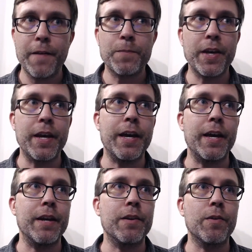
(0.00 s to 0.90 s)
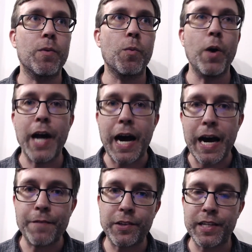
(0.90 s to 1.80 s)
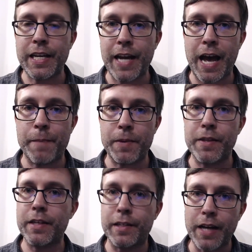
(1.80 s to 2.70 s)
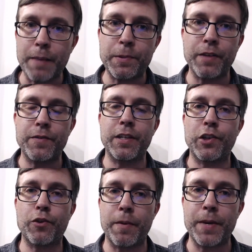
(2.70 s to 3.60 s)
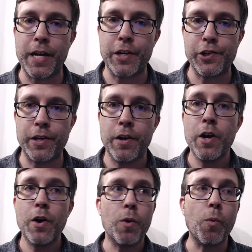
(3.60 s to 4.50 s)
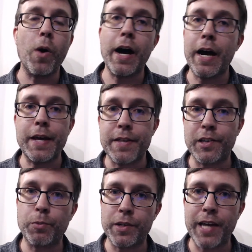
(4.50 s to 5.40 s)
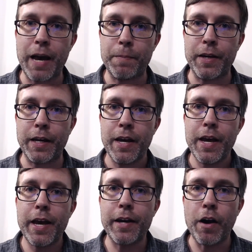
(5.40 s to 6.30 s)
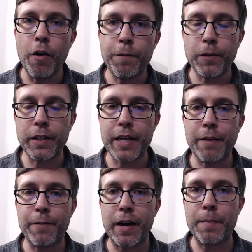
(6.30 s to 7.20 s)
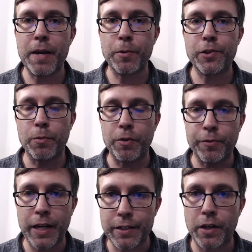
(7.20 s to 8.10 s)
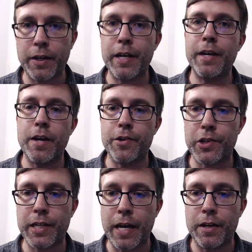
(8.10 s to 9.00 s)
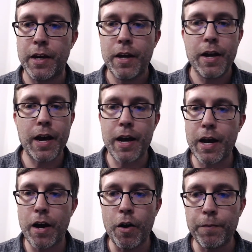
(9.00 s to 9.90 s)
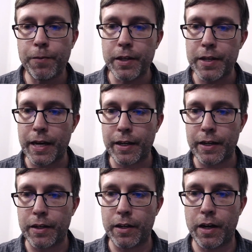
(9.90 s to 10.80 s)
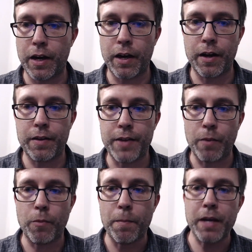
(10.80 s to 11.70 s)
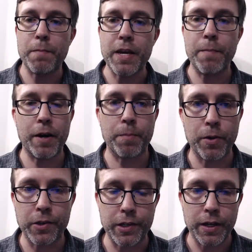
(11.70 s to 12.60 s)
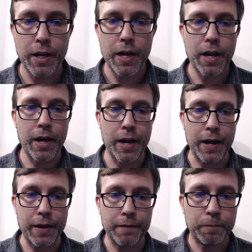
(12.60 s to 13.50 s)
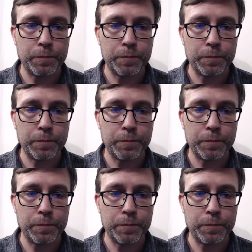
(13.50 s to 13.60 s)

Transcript: and what I've seen happen, the types of discrimination, why this was happening. And hopefully, if I'm able to reflect on it and understand, I, hopefully that can uh, that will make me a better person. And